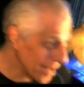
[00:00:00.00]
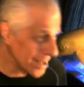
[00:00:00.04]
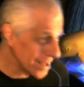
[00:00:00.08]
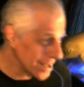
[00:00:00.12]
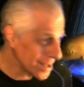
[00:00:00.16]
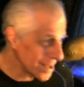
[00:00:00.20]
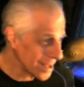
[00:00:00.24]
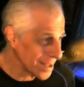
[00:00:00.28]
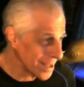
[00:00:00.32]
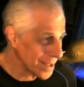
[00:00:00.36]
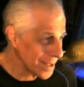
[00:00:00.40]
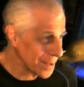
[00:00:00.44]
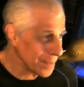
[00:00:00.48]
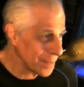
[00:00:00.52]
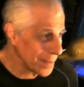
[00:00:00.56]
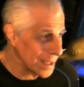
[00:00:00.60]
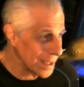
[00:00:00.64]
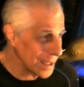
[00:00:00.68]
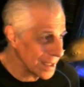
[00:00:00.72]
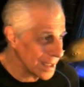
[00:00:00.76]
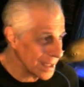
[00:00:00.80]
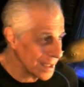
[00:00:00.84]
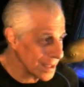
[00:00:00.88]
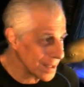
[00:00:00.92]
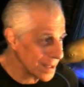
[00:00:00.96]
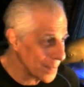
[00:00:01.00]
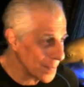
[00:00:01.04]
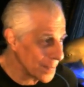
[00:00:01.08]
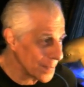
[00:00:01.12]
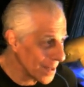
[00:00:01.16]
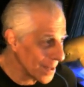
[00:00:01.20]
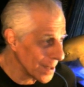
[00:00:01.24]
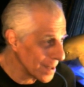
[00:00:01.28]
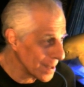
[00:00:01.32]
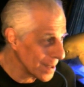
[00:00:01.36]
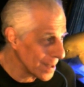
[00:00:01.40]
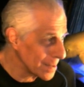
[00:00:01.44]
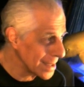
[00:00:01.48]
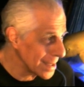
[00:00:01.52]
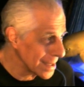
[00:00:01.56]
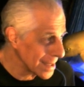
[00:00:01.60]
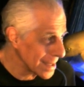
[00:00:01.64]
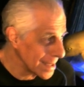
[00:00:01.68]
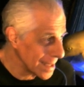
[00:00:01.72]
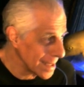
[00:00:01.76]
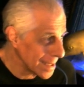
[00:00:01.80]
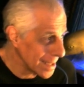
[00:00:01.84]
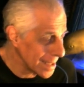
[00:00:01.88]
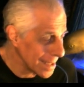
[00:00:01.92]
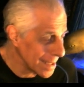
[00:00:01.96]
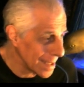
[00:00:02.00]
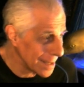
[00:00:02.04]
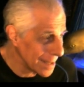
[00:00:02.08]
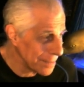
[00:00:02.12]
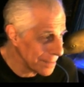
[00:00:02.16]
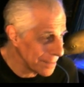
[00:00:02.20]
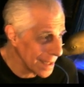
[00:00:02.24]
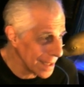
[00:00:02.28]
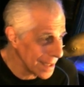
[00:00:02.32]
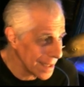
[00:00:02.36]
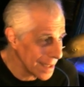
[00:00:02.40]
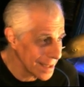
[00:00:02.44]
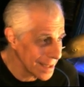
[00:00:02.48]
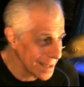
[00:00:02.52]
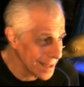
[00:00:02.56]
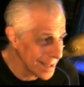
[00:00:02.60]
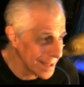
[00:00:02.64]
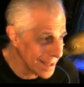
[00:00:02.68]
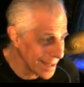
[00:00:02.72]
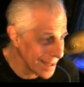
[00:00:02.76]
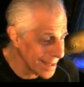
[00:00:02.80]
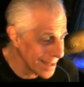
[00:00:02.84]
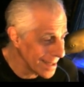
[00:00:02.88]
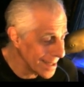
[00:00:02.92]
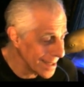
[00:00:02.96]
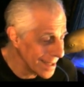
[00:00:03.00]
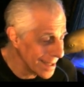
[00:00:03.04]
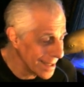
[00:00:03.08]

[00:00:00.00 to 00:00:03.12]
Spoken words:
engines, the police department, the EMS,